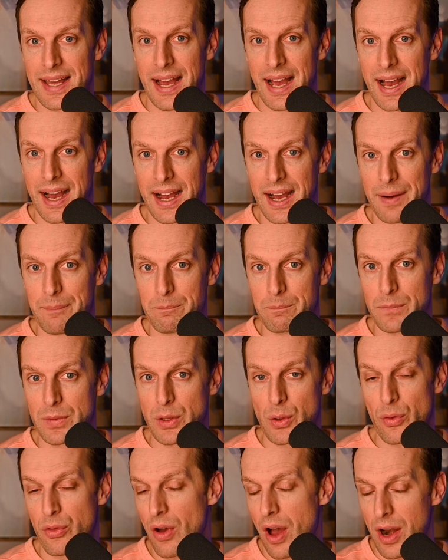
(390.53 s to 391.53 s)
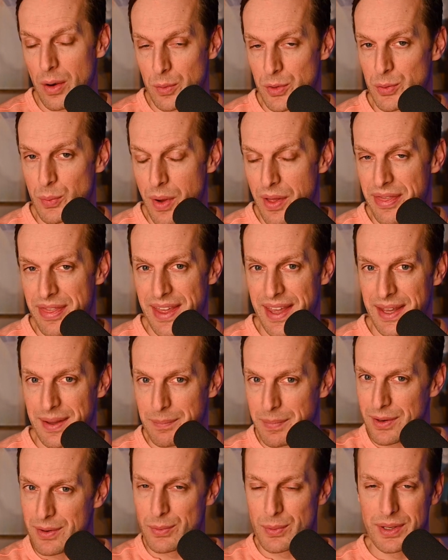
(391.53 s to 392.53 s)
um, you thought it was one thing,
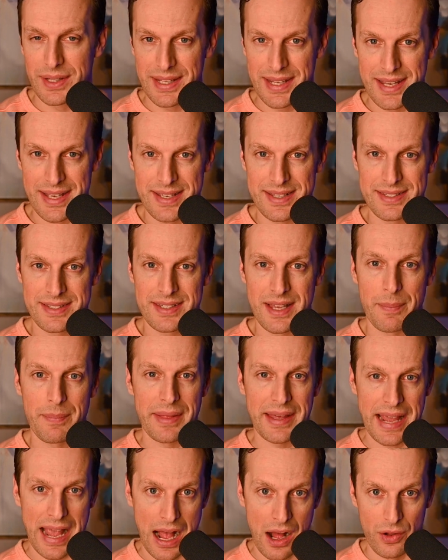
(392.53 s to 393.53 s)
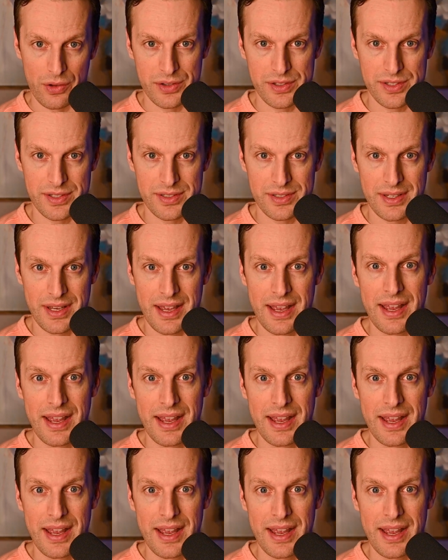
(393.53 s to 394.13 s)
but it really is something else.